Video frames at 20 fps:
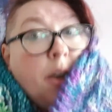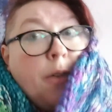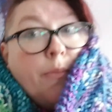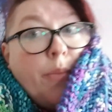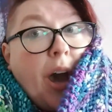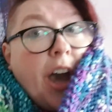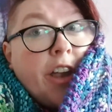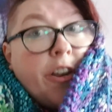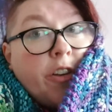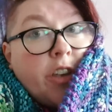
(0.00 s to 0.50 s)

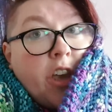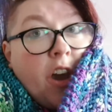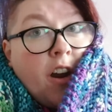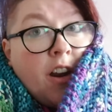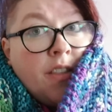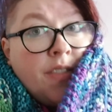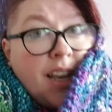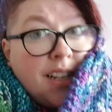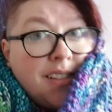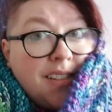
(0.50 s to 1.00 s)
buy your
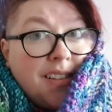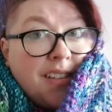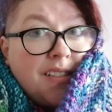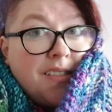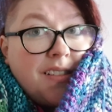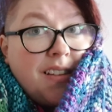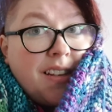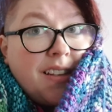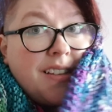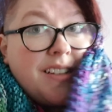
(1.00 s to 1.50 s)
yarn, that's a
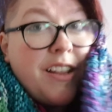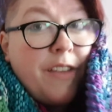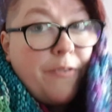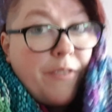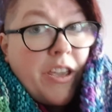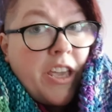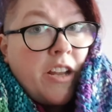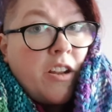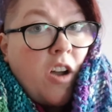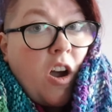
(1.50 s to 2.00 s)

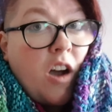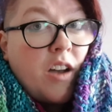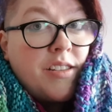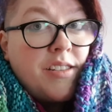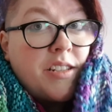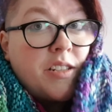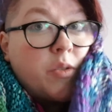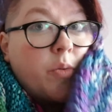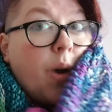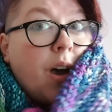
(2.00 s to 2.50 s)
significant
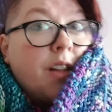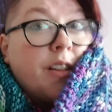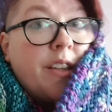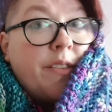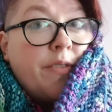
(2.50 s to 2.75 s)
cost as well,